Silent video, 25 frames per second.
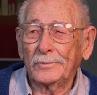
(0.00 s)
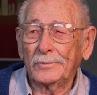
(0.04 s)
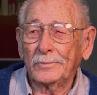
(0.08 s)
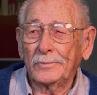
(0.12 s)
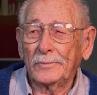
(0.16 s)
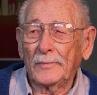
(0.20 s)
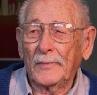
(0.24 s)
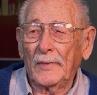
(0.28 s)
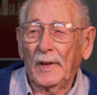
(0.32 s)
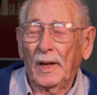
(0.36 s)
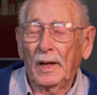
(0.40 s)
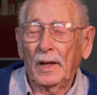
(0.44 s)

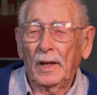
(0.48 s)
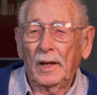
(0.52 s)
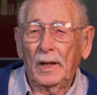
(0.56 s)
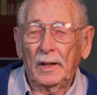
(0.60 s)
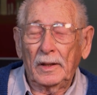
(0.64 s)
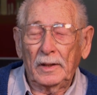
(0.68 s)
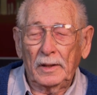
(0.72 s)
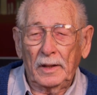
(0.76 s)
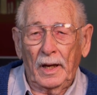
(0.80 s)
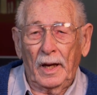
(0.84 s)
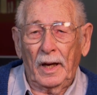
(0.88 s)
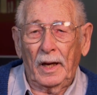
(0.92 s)
Speaking of
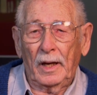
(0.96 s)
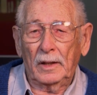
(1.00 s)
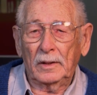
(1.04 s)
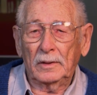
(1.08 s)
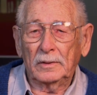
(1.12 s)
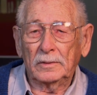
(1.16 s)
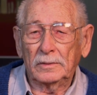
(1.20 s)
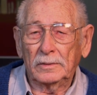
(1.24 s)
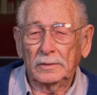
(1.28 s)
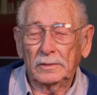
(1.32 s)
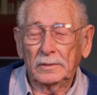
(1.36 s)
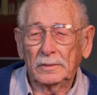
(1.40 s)
guys, yeah.
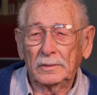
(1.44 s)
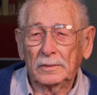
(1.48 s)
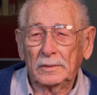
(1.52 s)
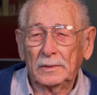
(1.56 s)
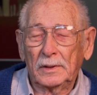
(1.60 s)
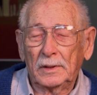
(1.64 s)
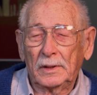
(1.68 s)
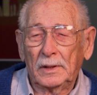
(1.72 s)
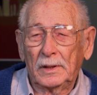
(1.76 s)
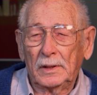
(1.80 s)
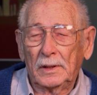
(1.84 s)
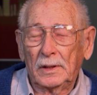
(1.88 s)
So
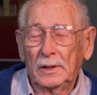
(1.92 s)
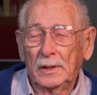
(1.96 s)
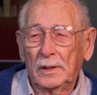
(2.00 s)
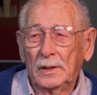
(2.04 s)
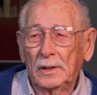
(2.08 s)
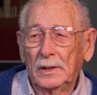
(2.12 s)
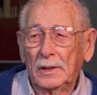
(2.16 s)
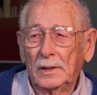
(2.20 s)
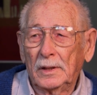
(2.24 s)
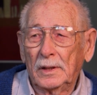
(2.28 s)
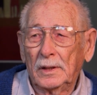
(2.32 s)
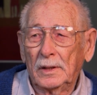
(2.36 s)
you're joining
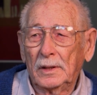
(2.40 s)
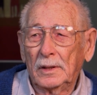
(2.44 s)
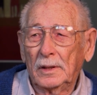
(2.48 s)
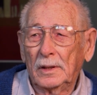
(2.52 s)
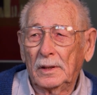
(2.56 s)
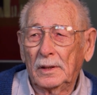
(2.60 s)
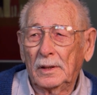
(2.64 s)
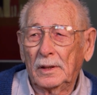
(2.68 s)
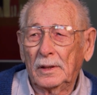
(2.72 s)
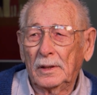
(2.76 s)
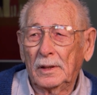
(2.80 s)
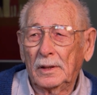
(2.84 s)
some
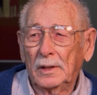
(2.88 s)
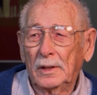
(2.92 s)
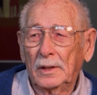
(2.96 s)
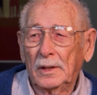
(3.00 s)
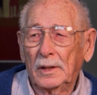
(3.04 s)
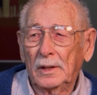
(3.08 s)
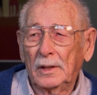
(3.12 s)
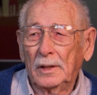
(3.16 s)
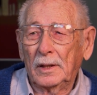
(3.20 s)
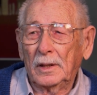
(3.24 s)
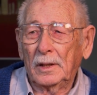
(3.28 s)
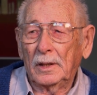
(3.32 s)

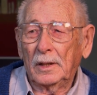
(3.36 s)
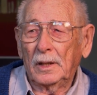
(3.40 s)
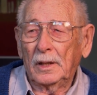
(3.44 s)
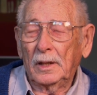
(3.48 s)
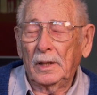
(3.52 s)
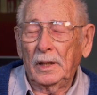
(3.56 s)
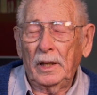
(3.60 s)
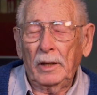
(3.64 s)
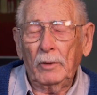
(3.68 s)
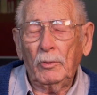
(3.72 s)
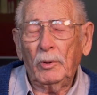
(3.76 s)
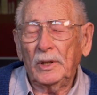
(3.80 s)
quite a
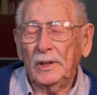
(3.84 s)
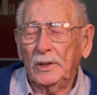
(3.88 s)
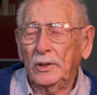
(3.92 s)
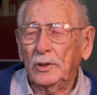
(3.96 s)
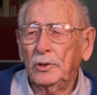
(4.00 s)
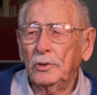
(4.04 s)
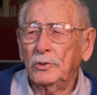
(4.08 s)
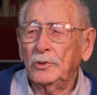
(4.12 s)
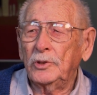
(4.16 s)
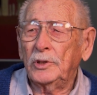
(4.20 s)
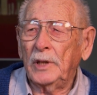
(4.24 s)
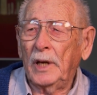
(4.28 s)
quite. He wasn't
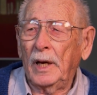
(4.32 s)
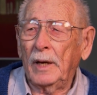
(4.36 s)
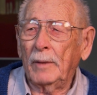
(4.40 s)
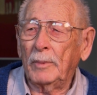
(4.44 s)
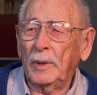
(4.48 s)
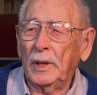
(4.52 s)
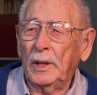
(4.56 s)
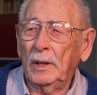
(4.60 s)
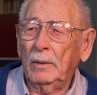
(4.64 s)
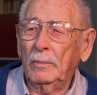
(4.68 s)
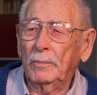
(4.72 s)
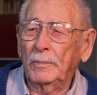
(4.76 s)
too
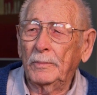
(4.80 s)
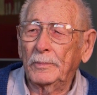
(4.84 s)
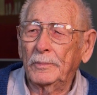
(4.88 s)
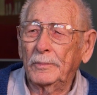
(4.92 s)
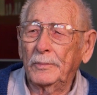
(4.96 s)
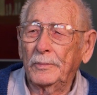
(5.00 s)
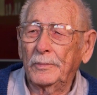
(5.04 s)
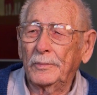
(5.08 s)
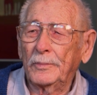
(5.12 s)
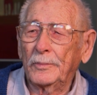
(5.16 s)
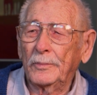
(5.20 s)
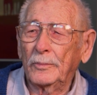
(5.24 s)
shabby.
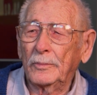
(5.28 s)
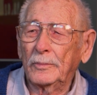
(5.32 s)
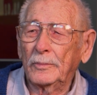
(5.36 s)
No,